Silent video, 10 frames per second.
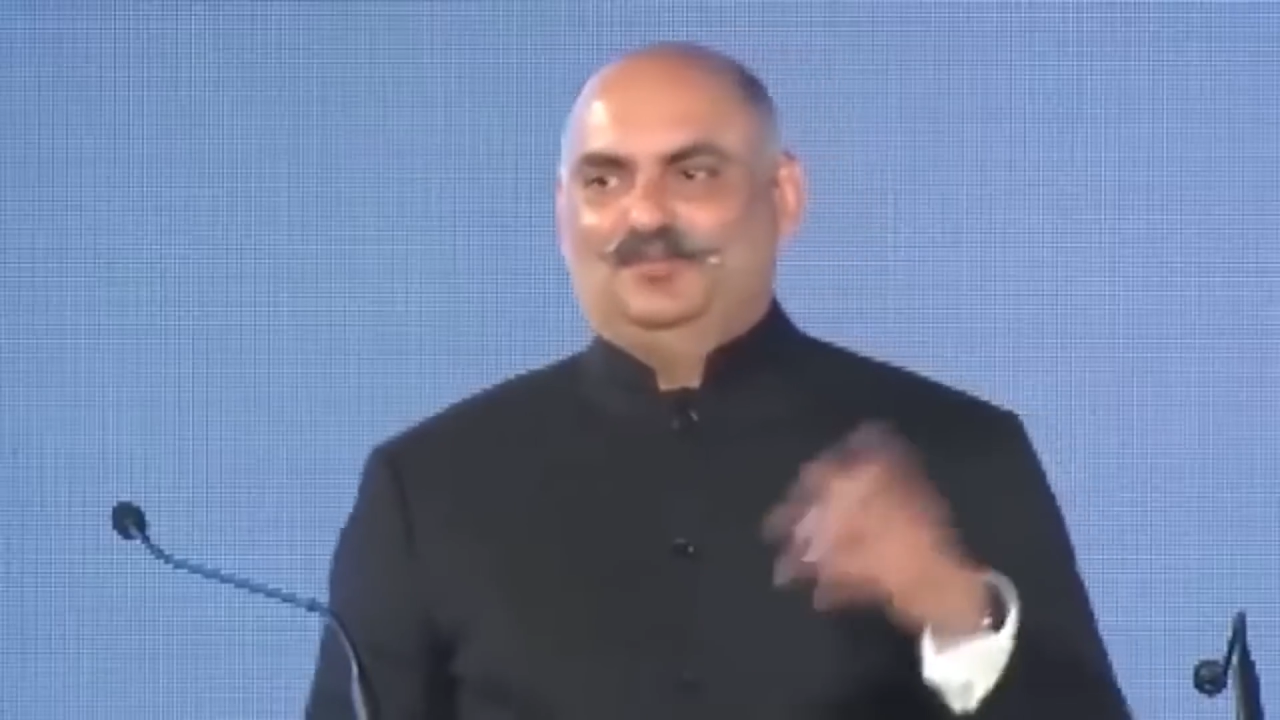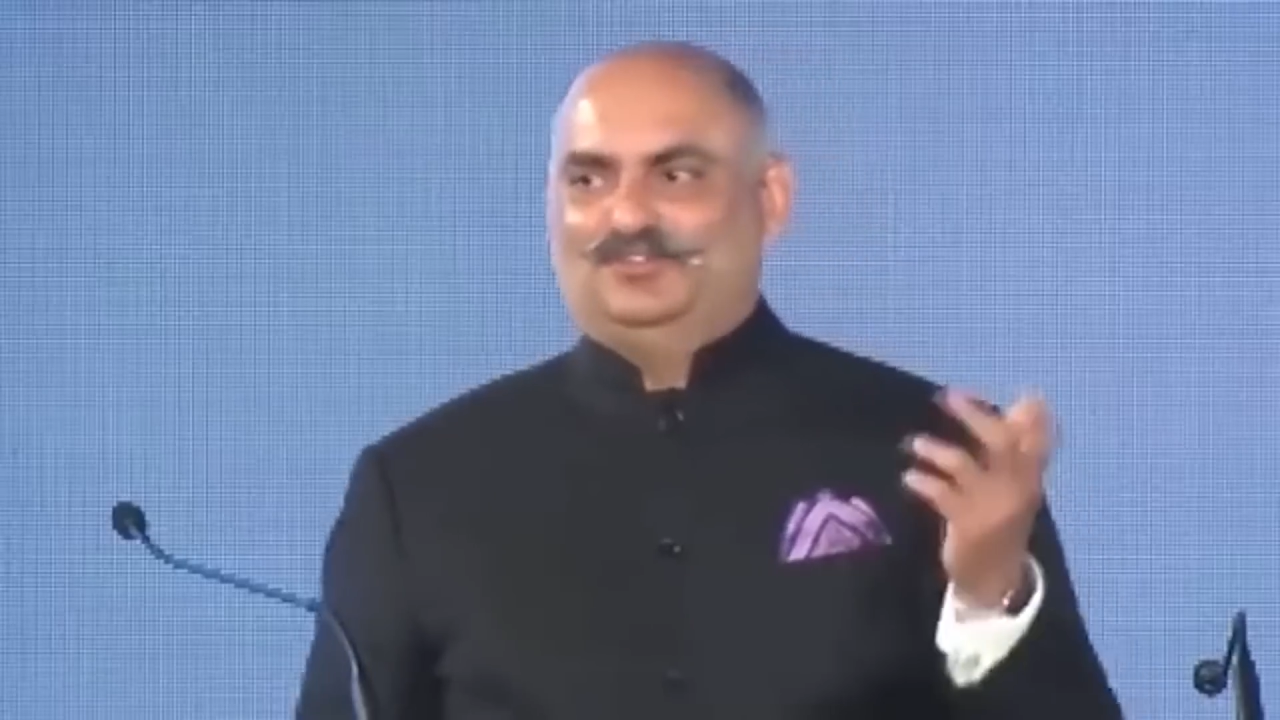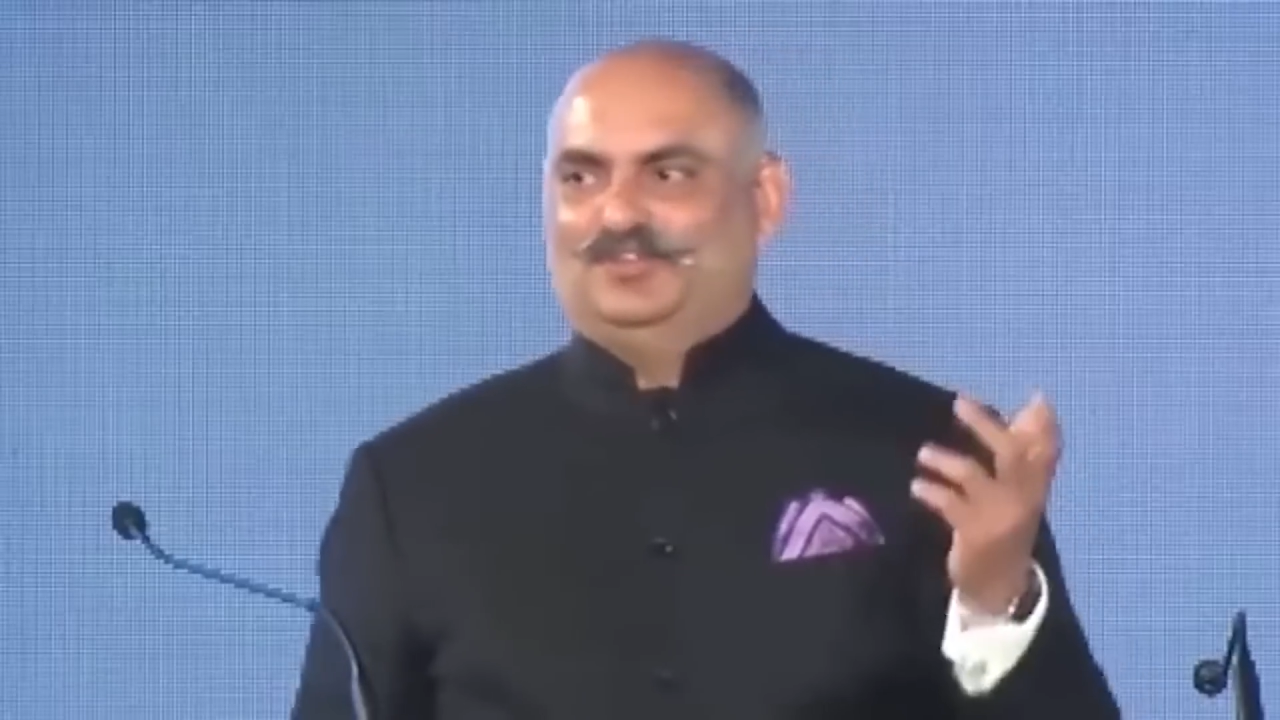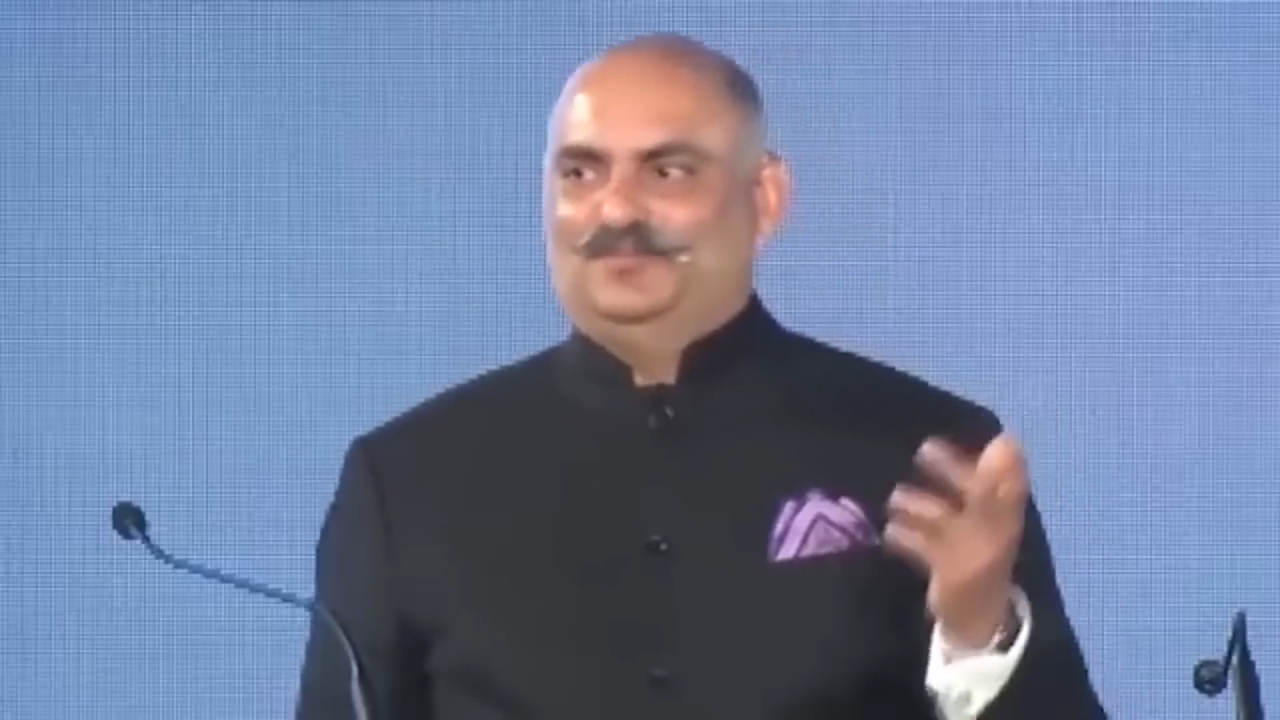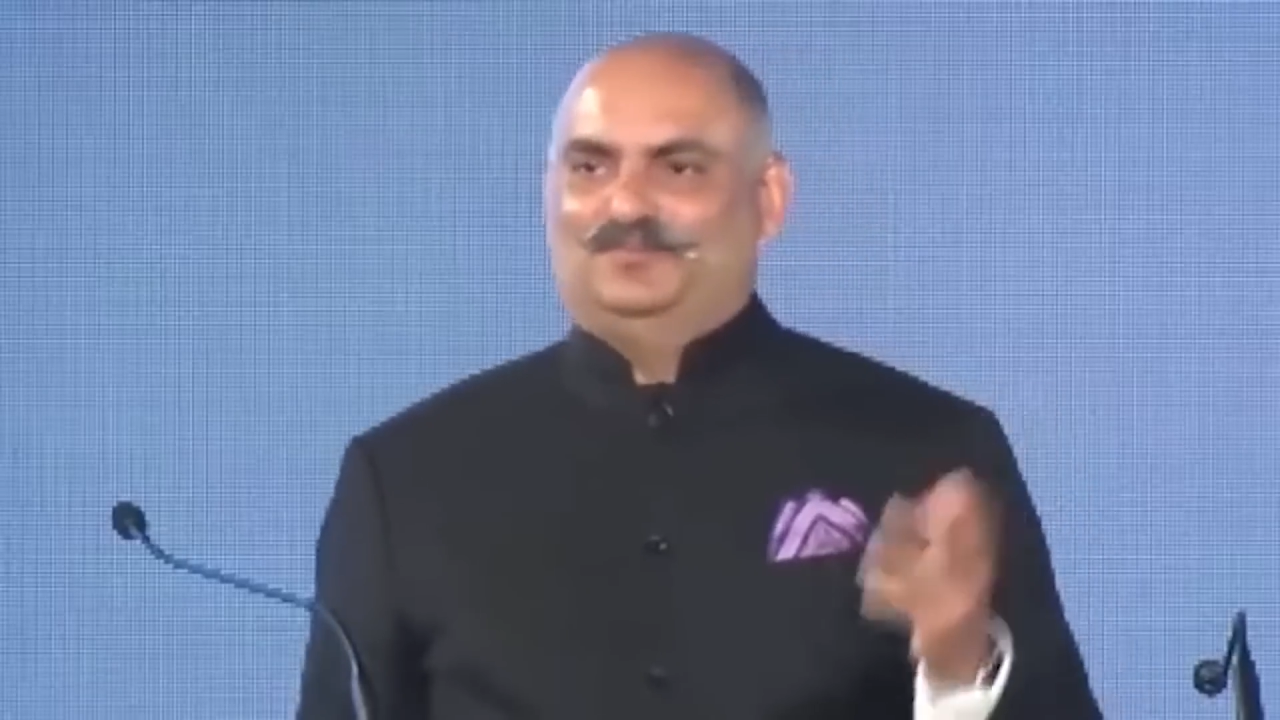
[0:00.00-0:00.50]

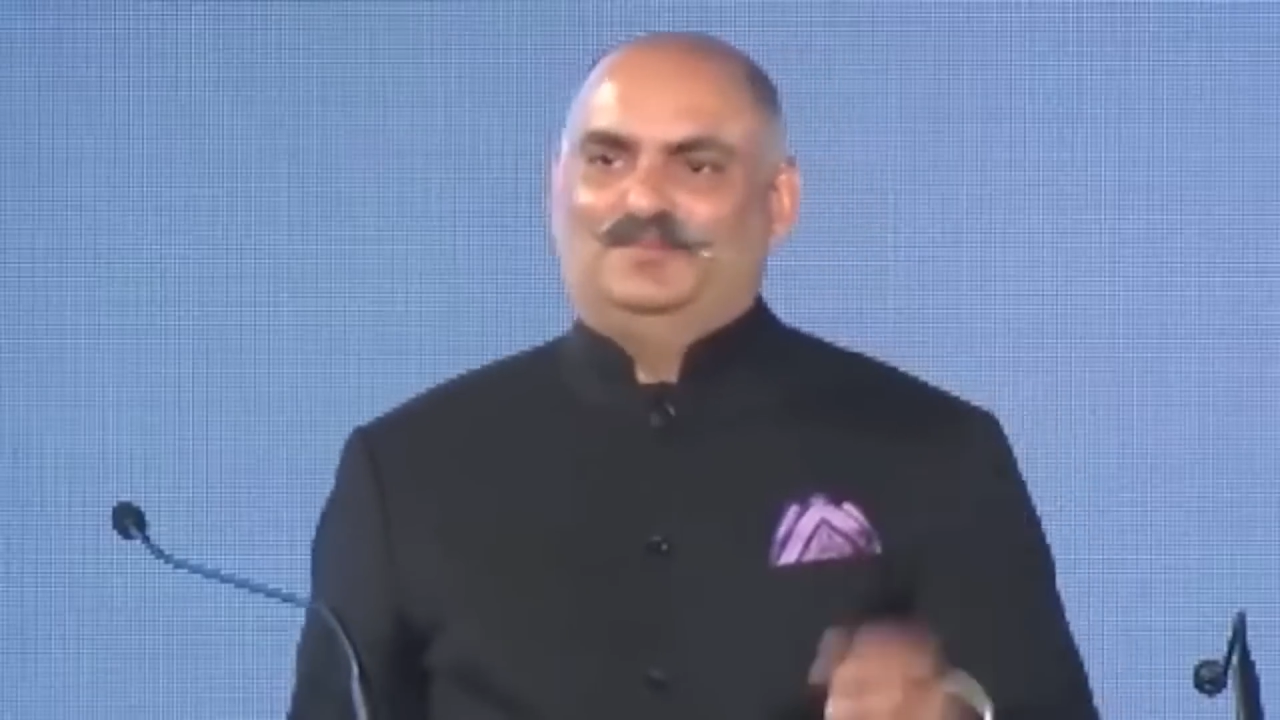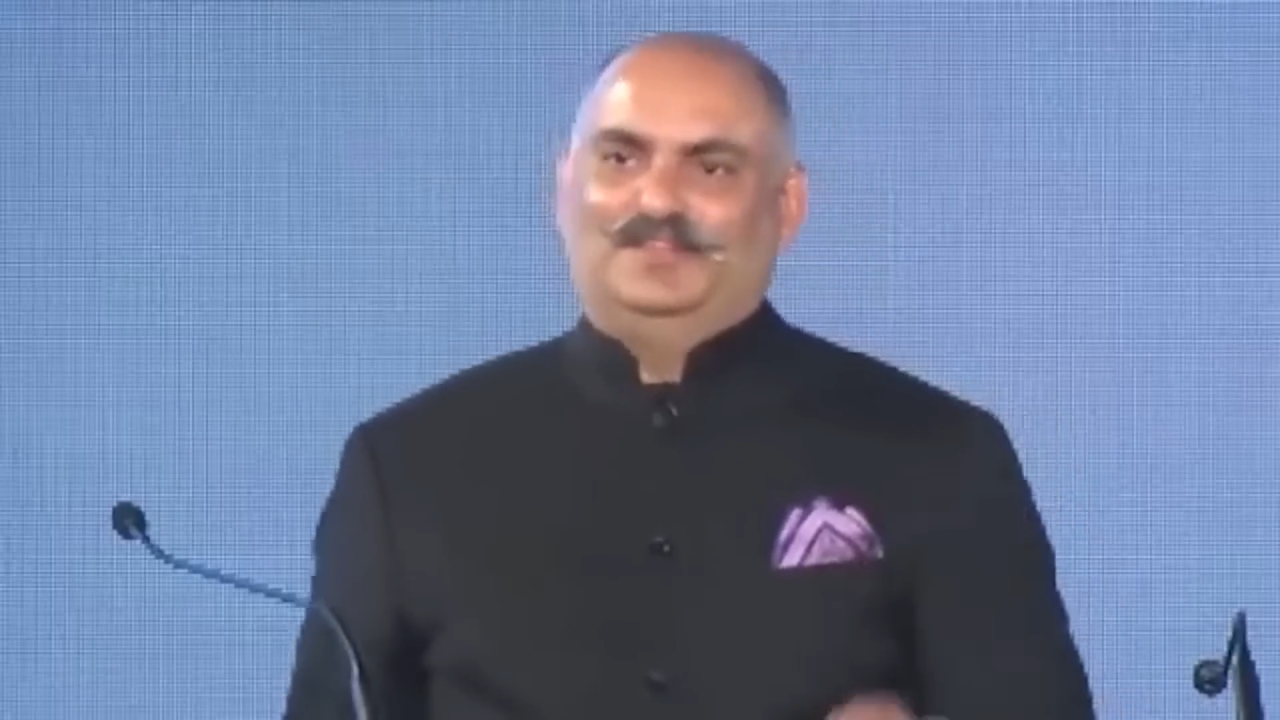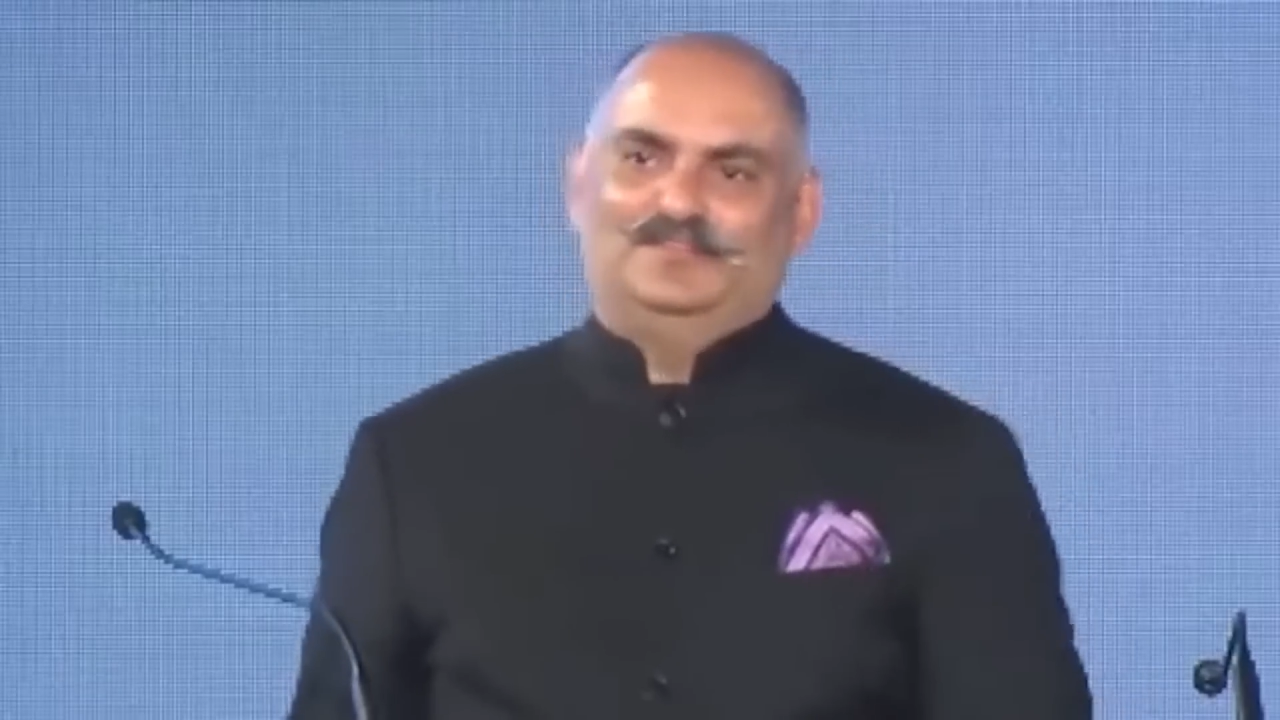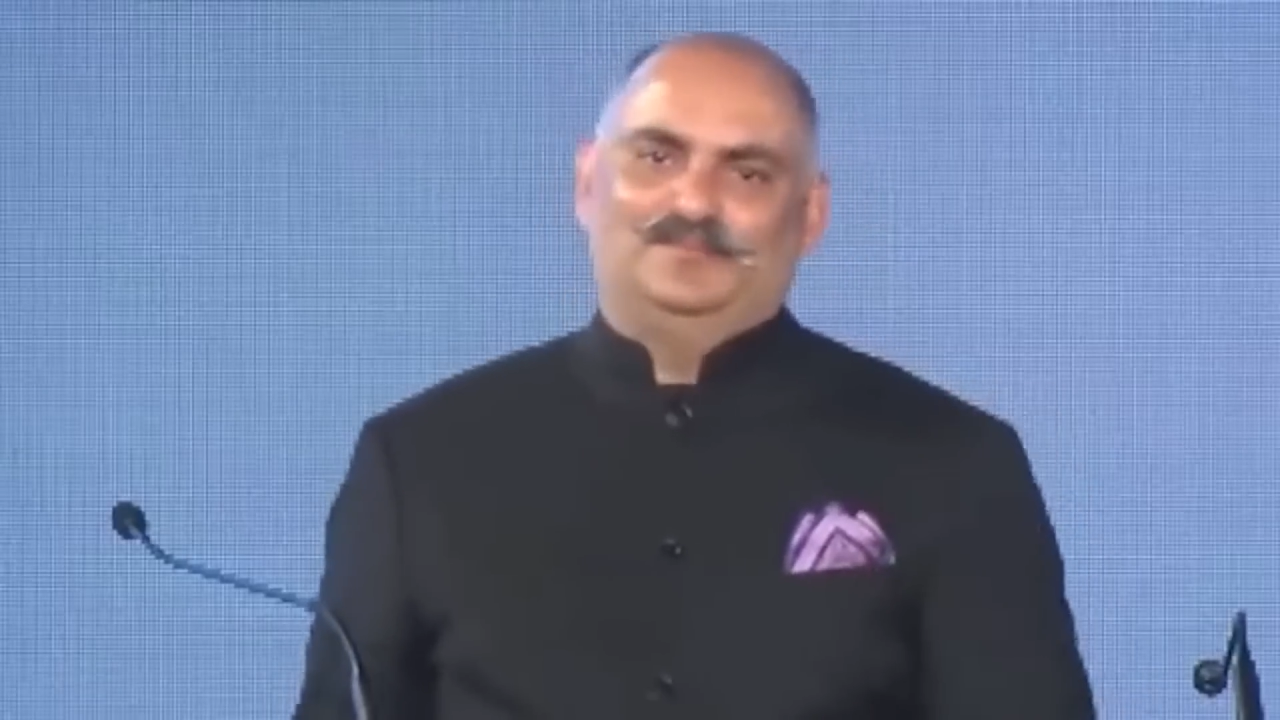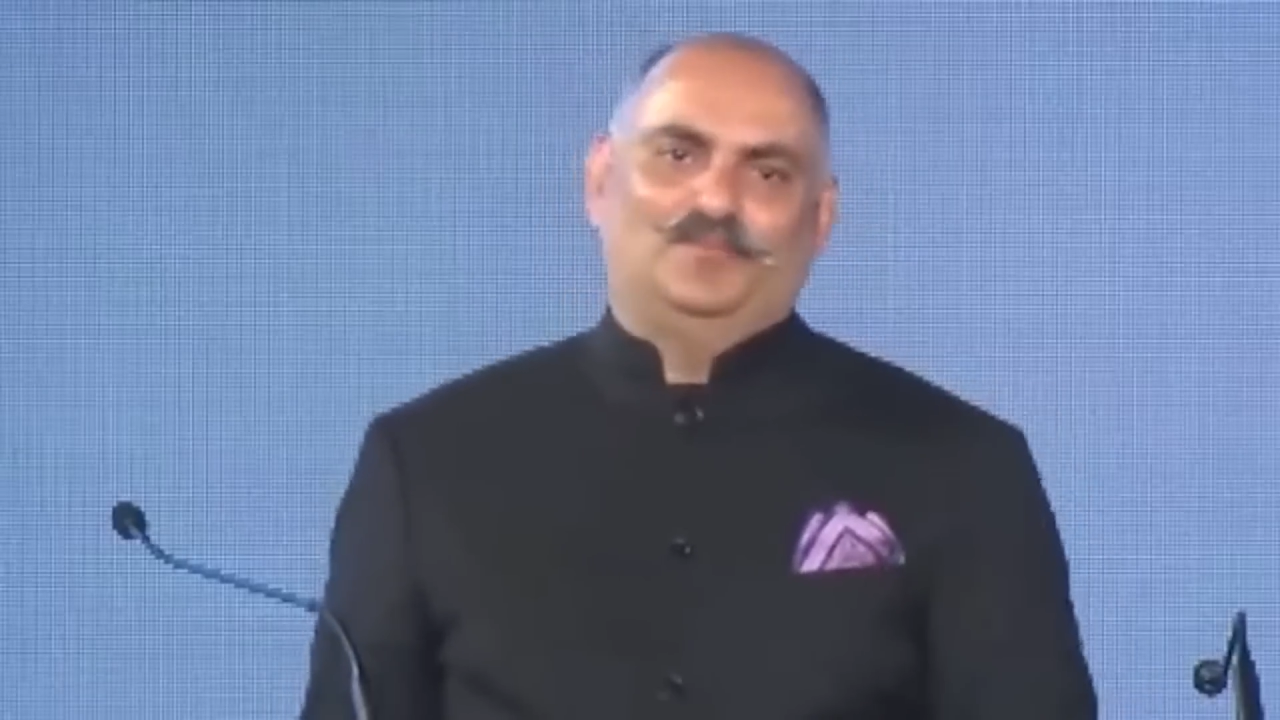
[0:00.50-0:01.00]
puts up
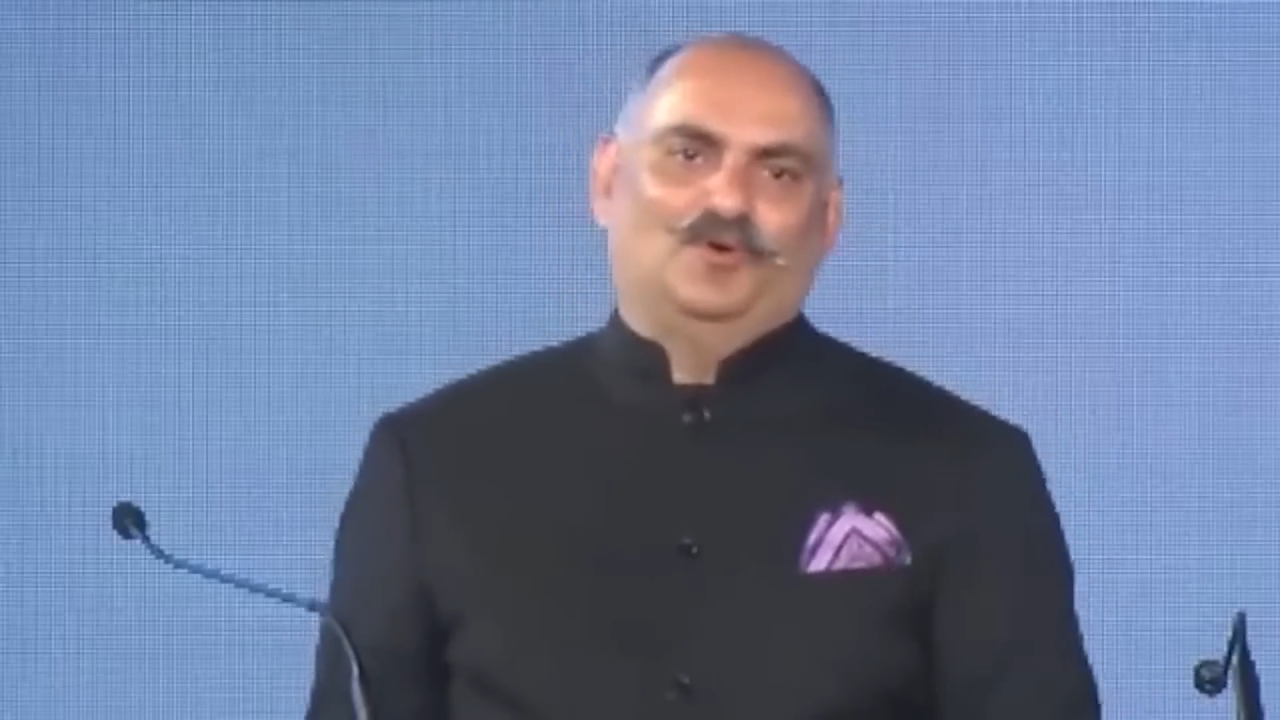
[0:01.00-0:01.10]
this